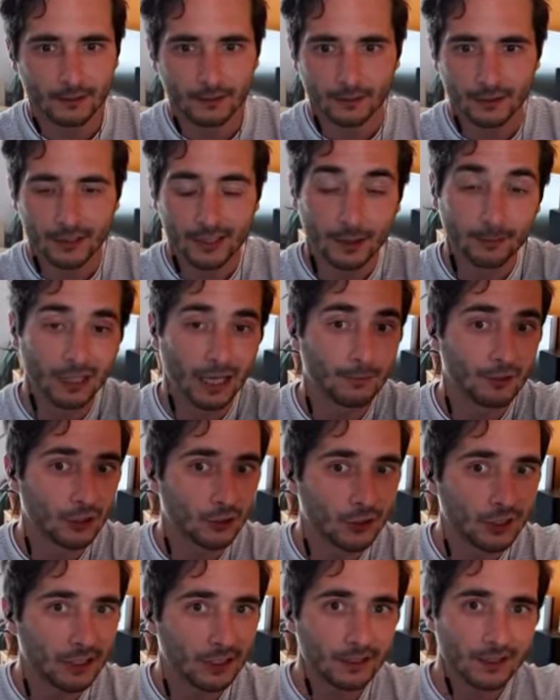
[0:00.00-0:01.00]
Sometimes you
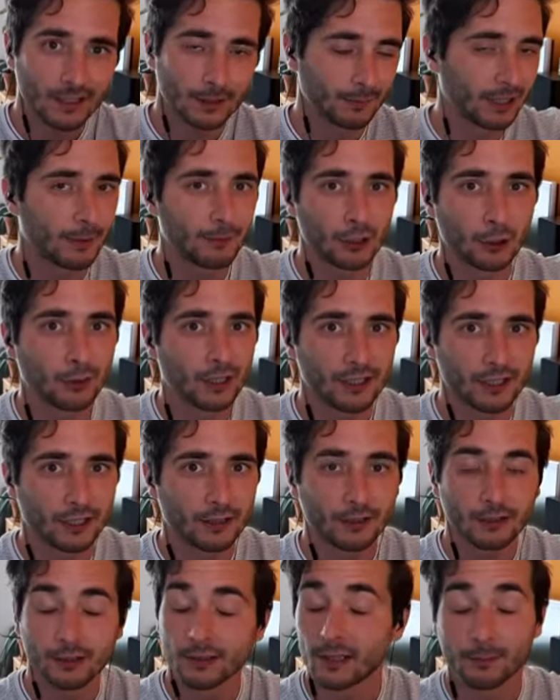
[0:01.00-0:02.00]
see it, sometimes you doesn't,
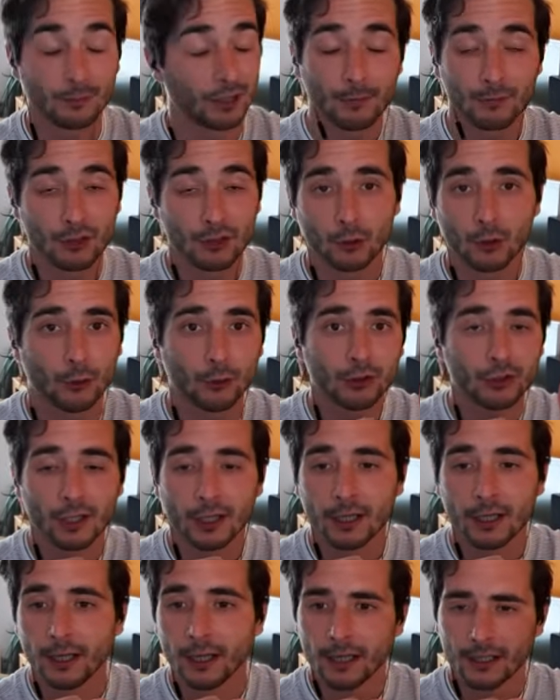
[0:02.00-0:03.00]
sometimes you don't.
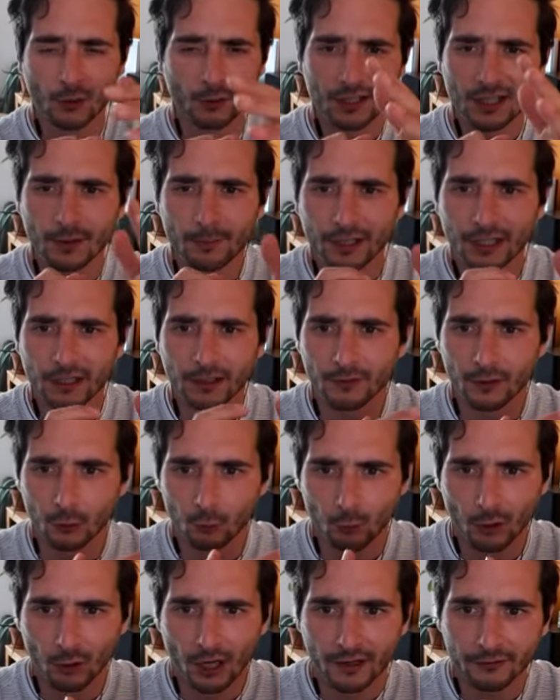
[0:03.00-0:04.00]
So it's a bit of a
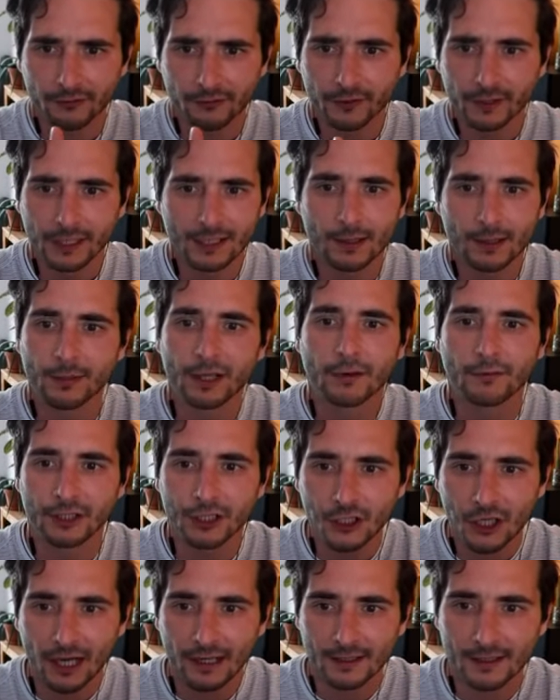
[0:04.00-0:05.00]
rough, it's a bit of a
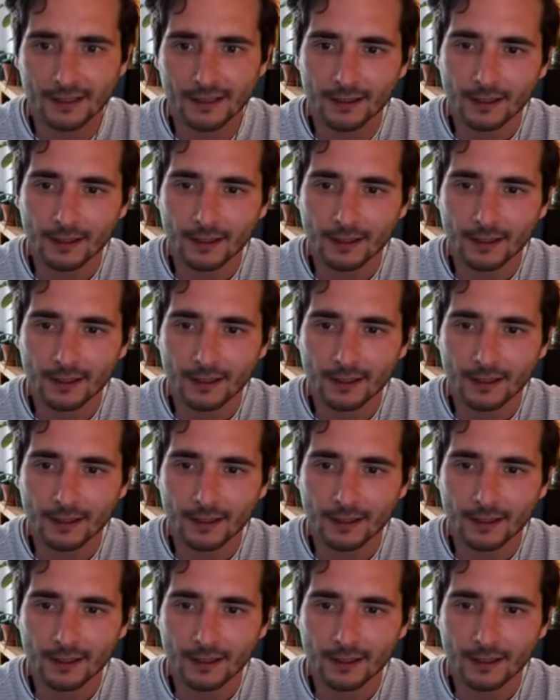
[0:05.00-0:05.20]
chance.